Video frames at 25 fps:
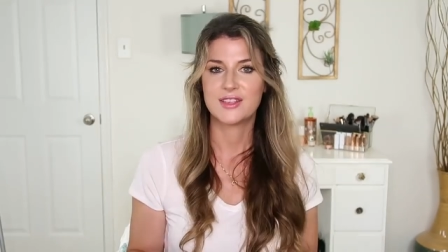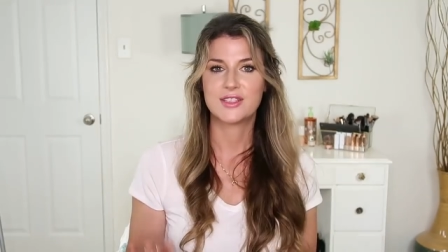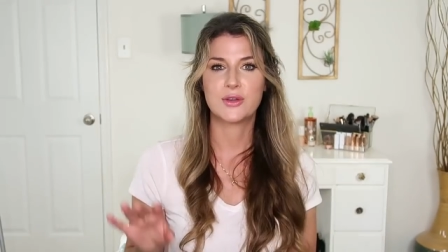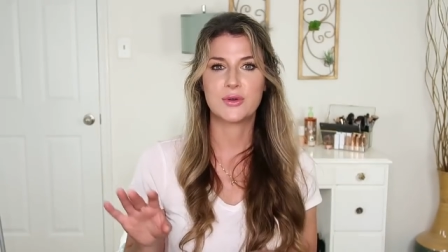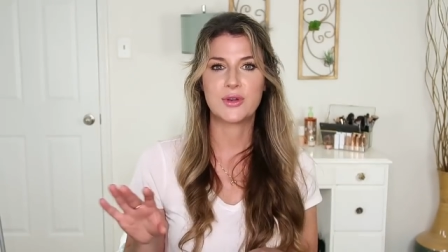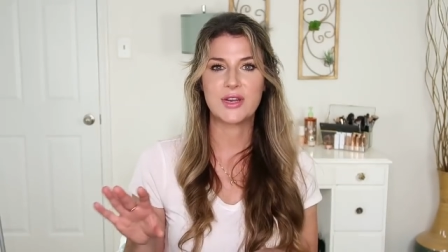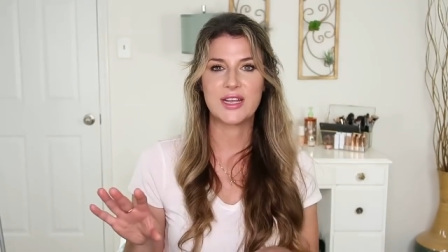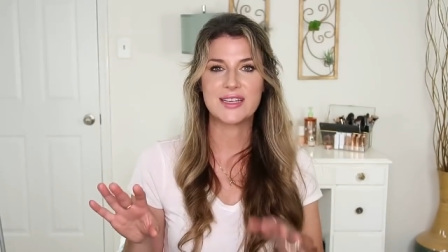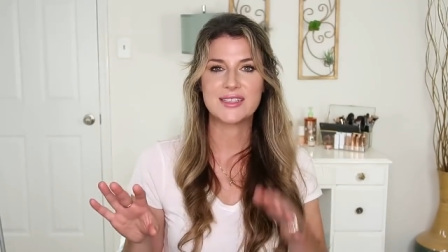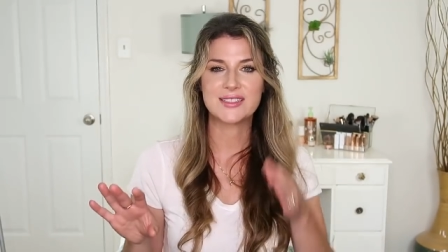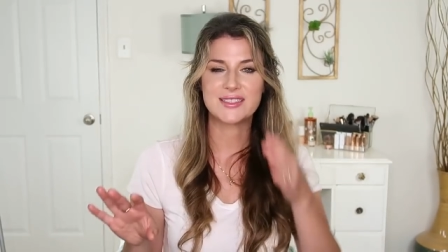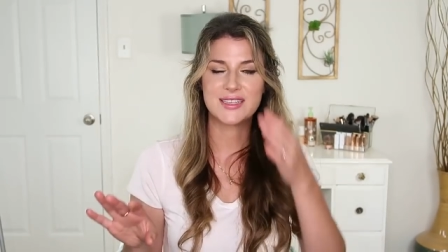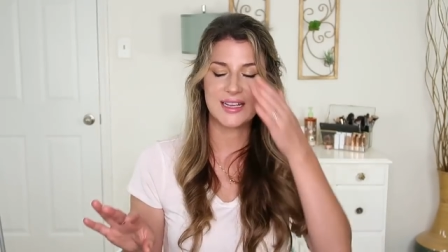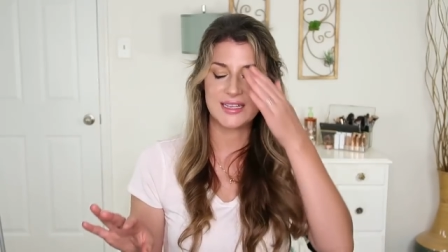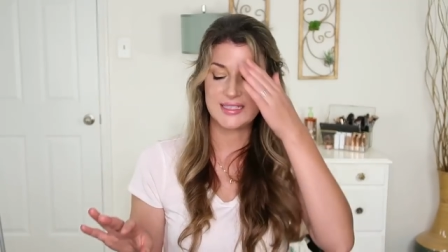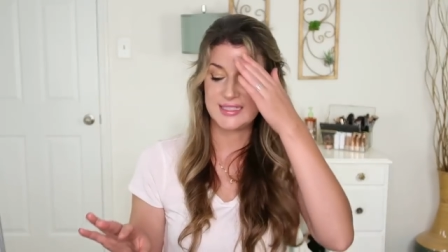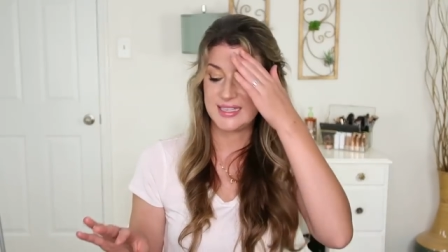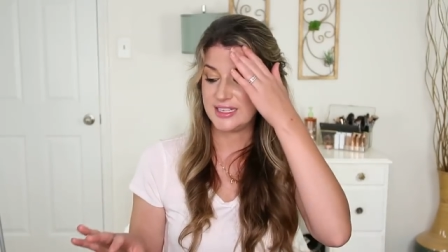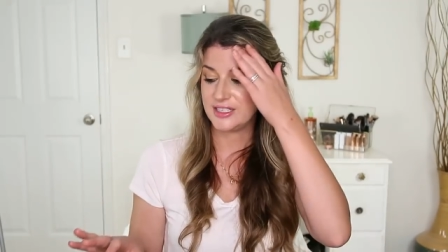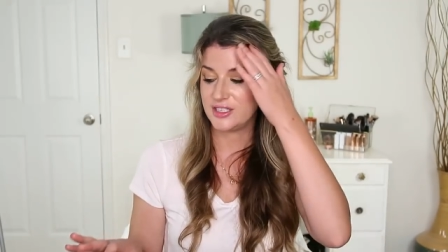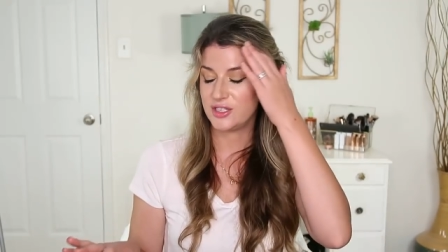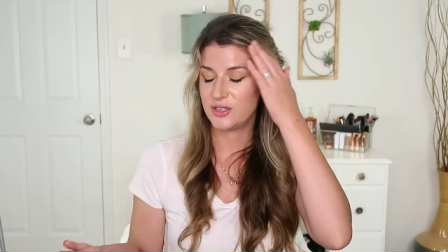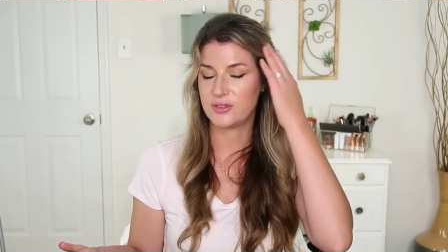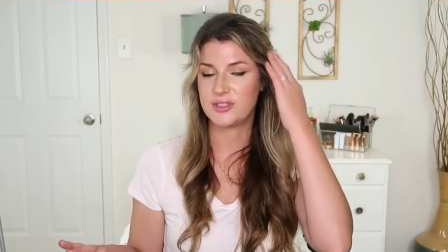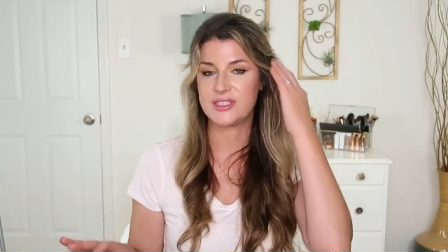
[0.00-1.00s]
So it is
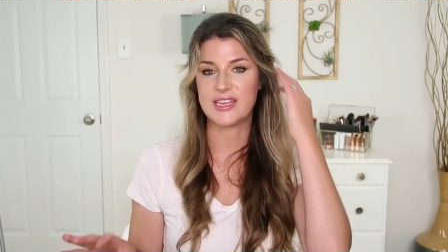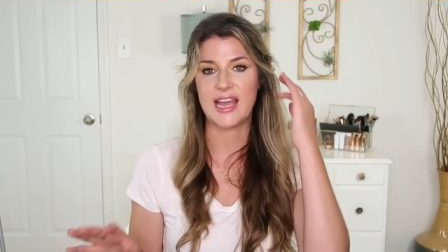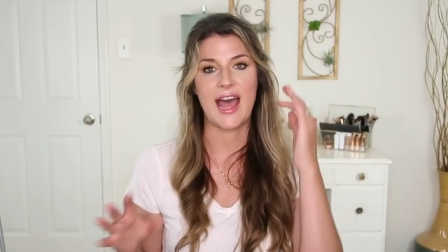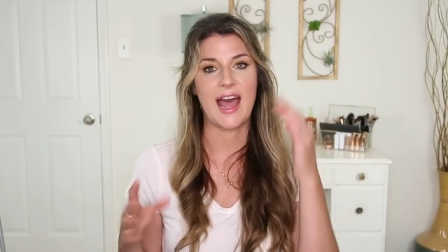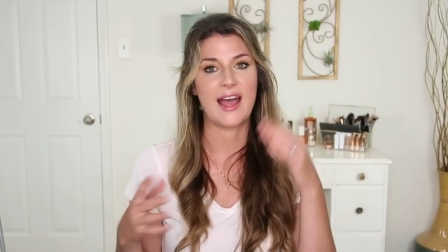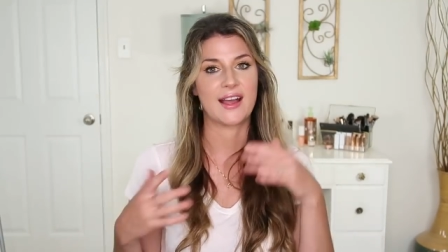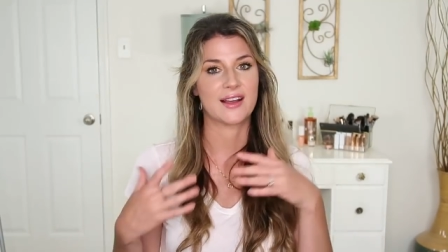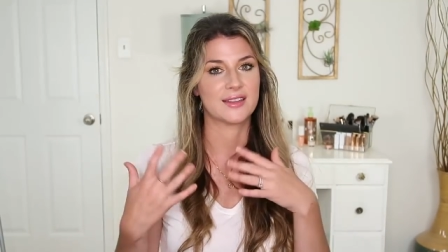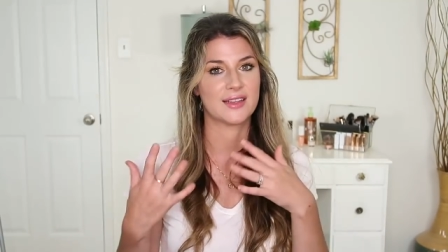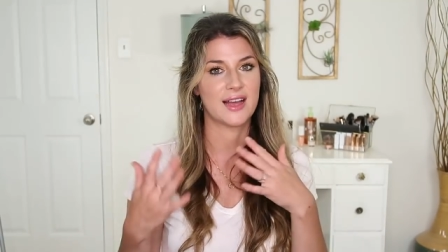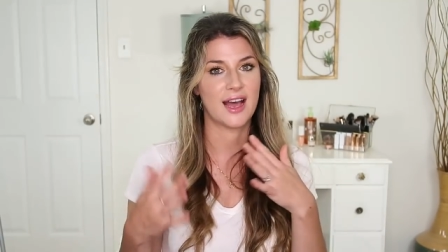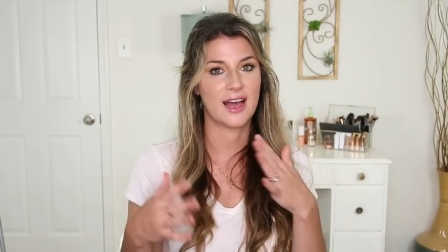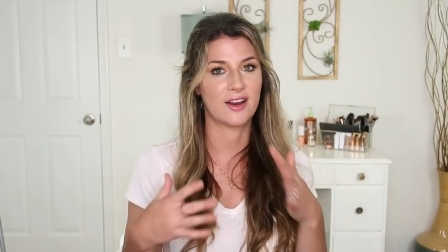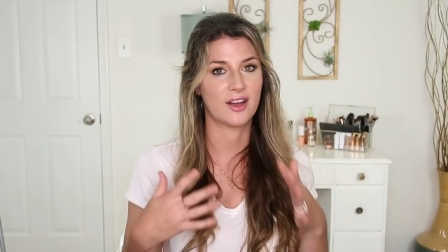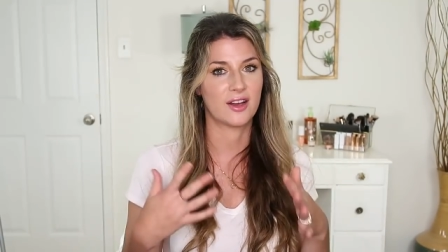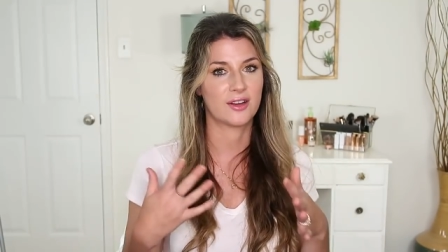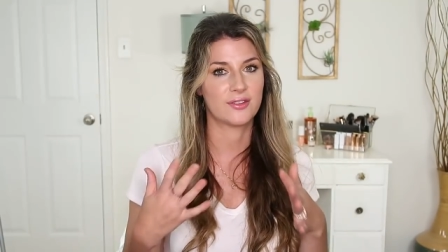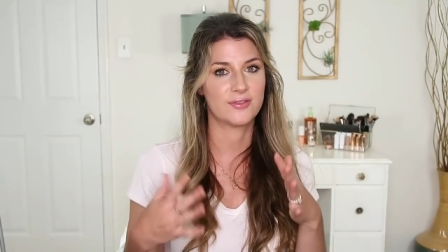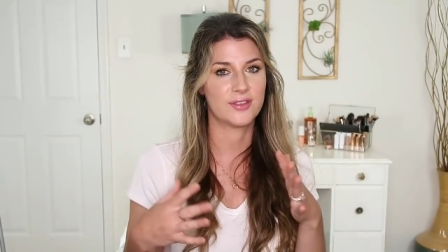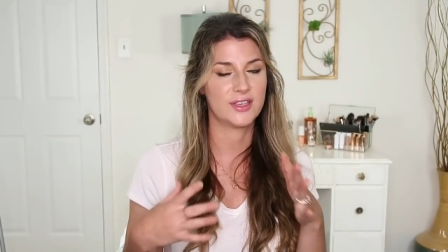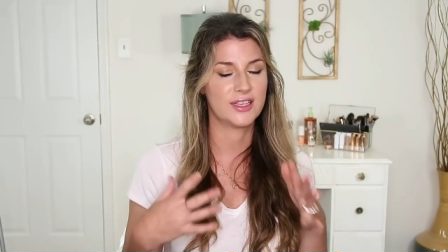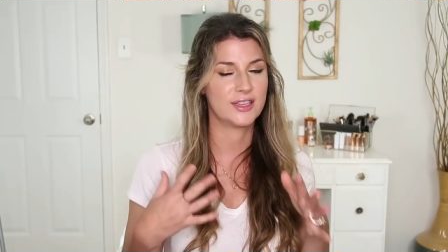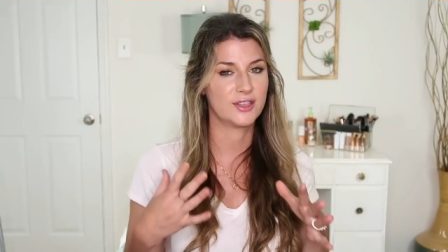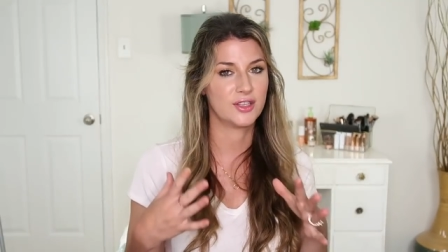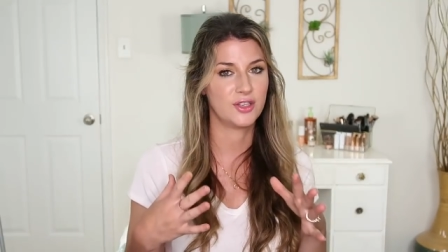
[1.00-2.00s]
nice. They do tack a lot
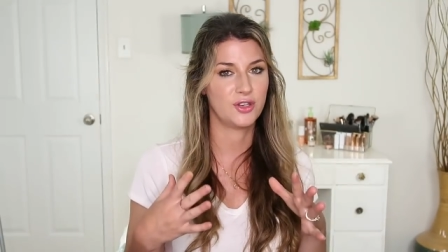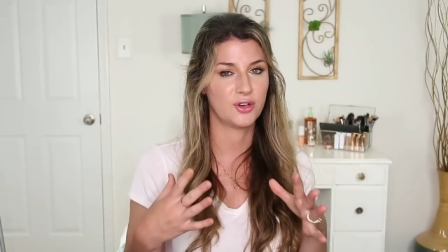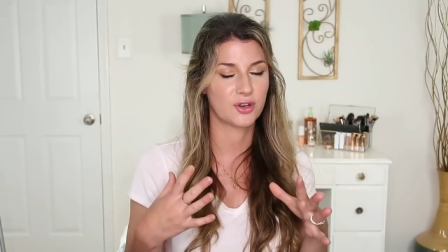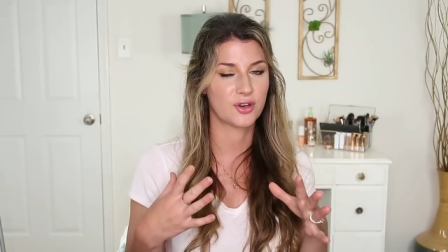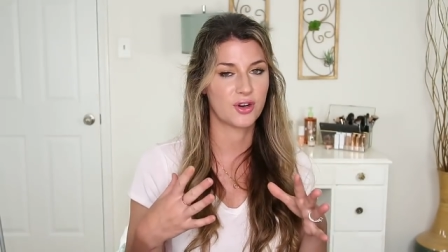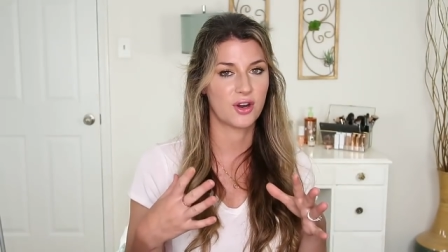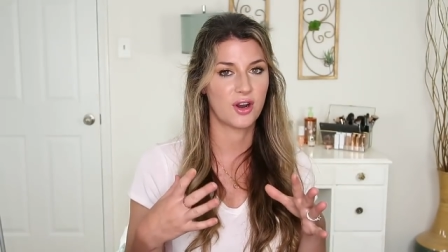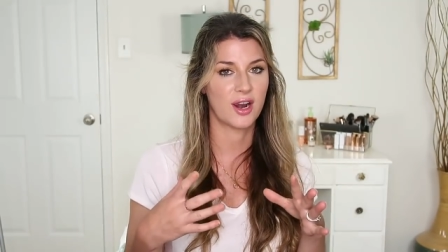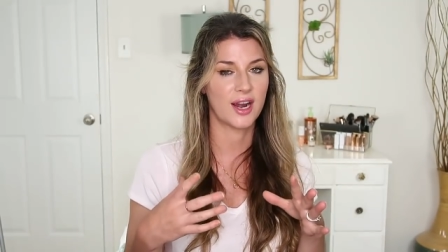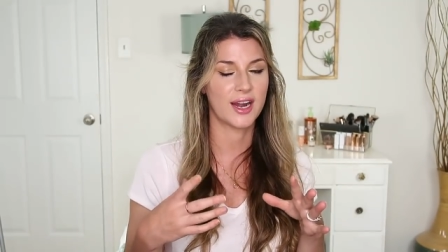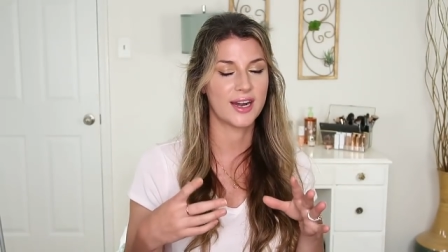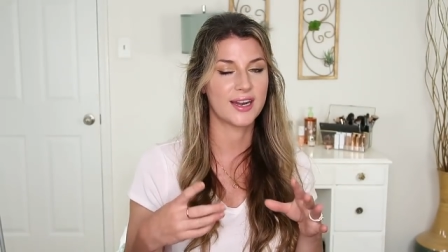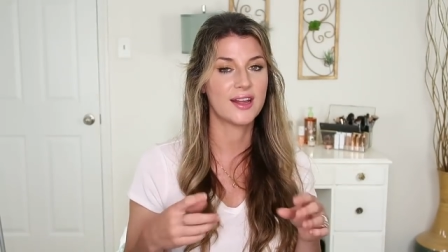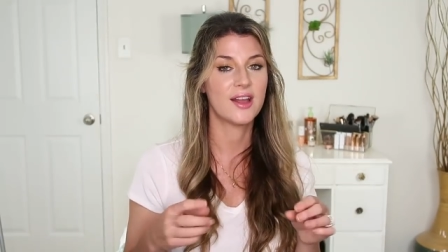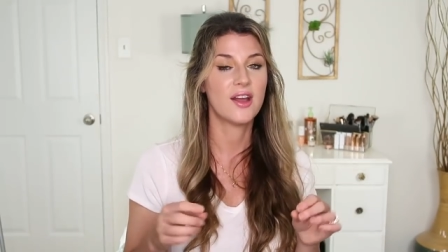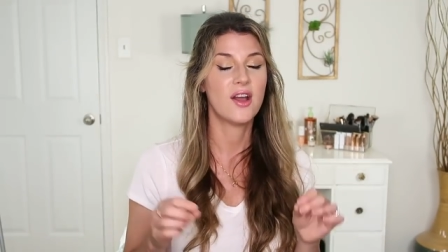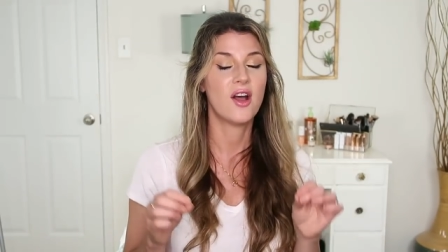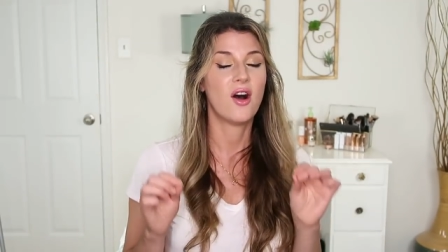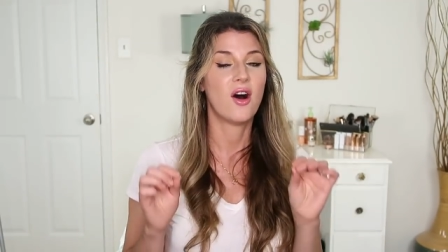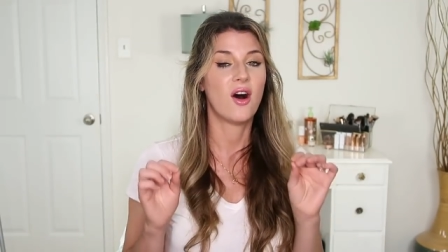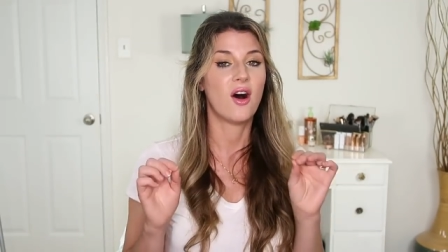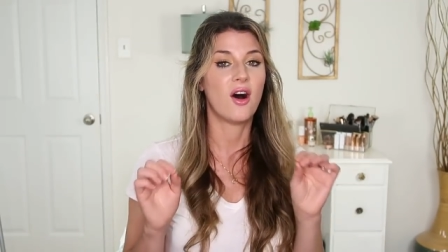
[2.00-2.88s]
off in your cart.